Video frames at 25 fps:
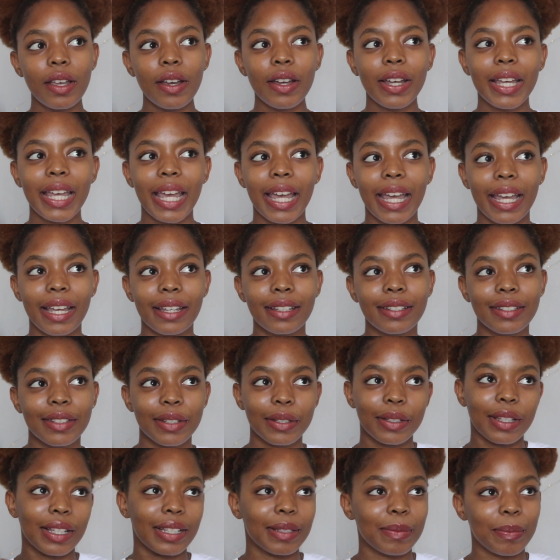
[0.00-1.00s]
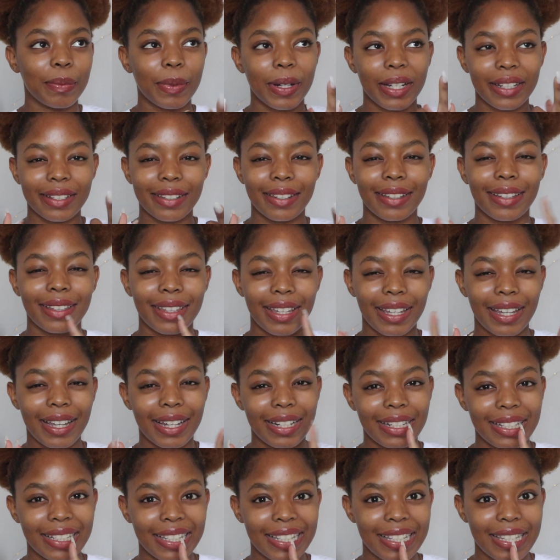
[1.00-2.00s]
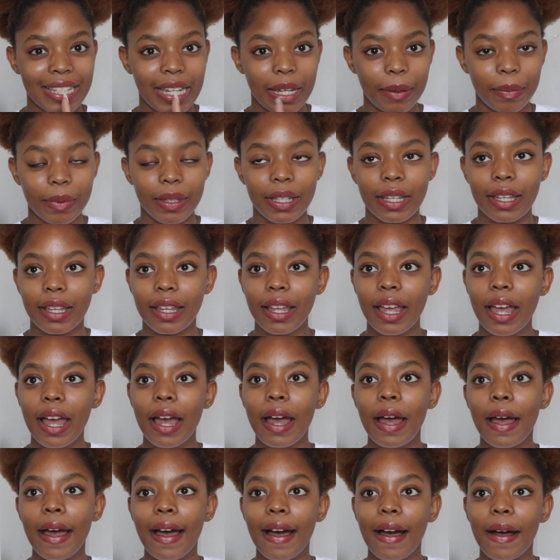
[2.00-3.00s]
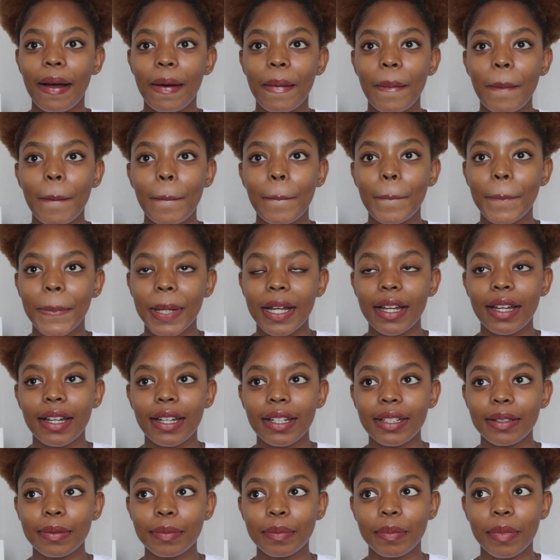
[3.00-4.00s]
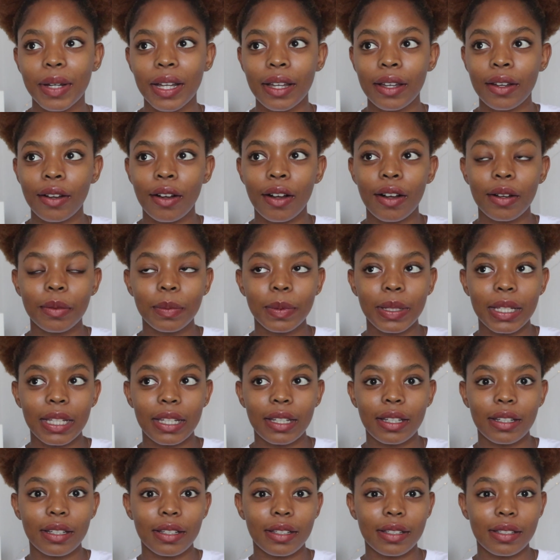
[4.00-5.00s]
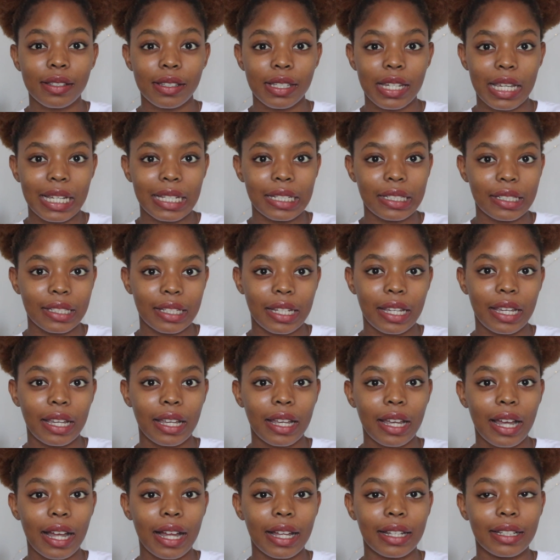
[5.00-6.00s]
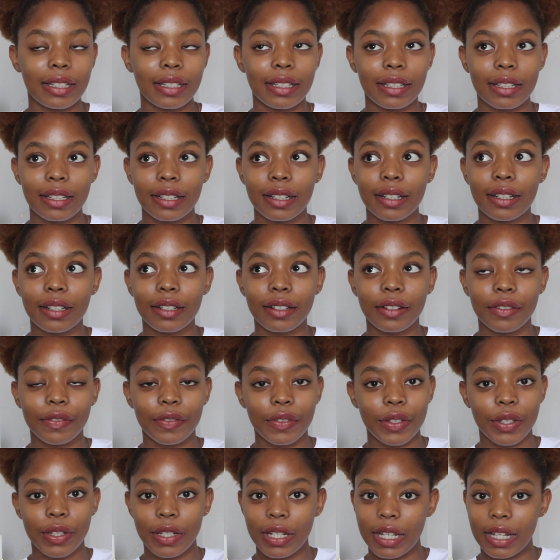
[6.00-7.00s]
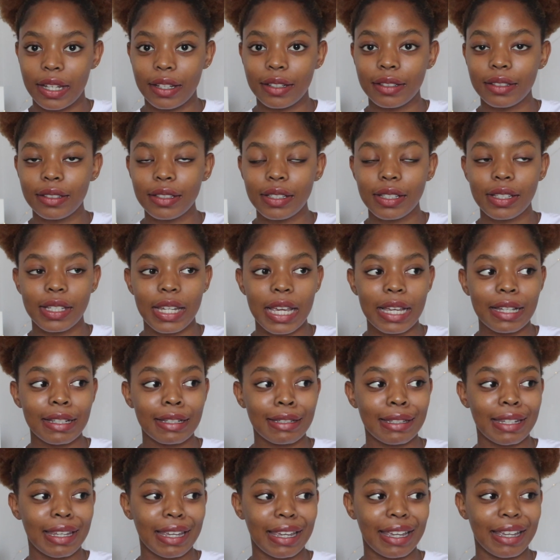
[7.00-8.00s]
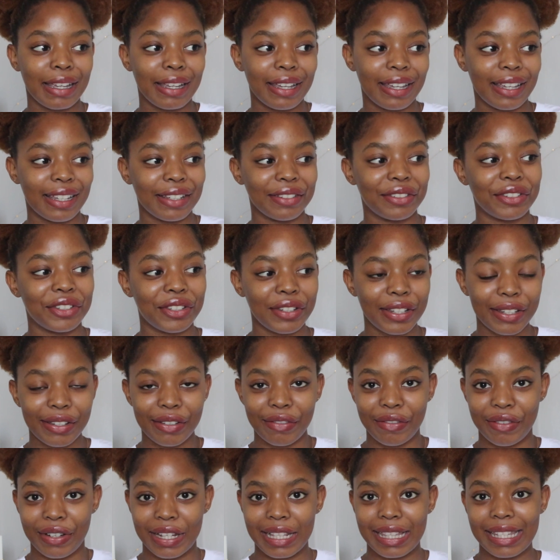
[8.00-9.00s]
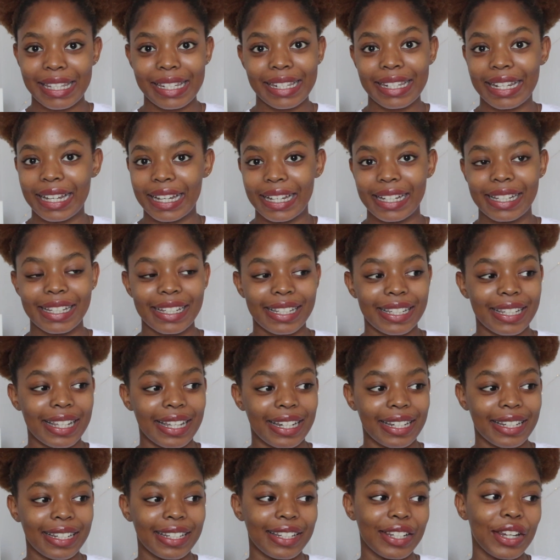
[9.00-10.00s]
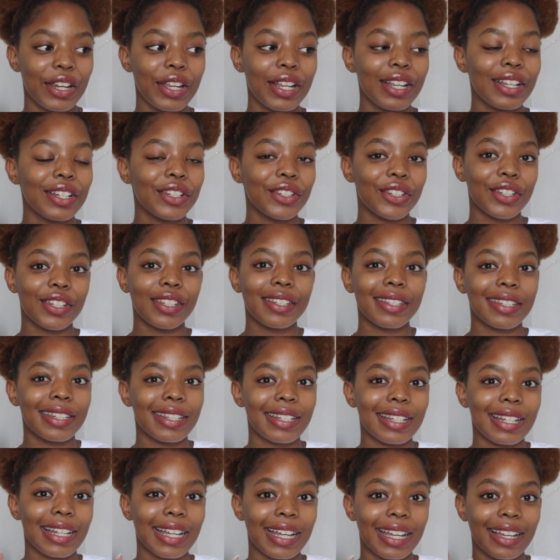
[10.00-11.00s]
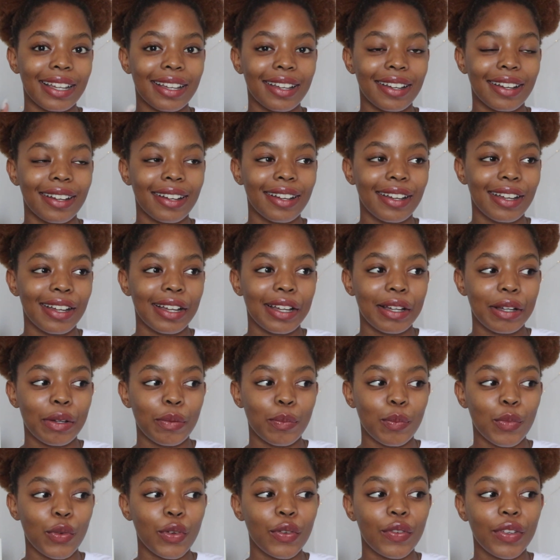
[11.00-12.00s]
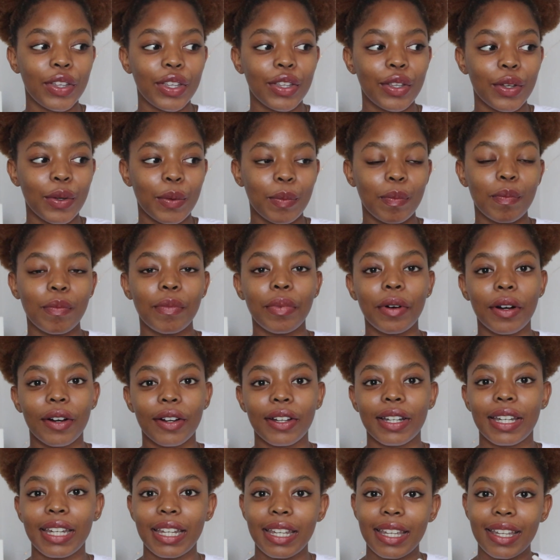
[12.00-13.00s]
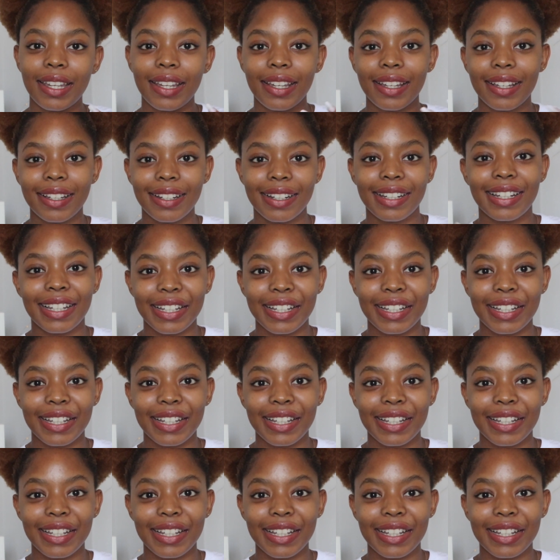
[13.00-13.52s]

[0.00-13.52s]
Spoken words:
Okay, so that's practically kind of the same thing. But my hobby is dancing. I love to dance. Dancing is just really nice, and just like moving your body in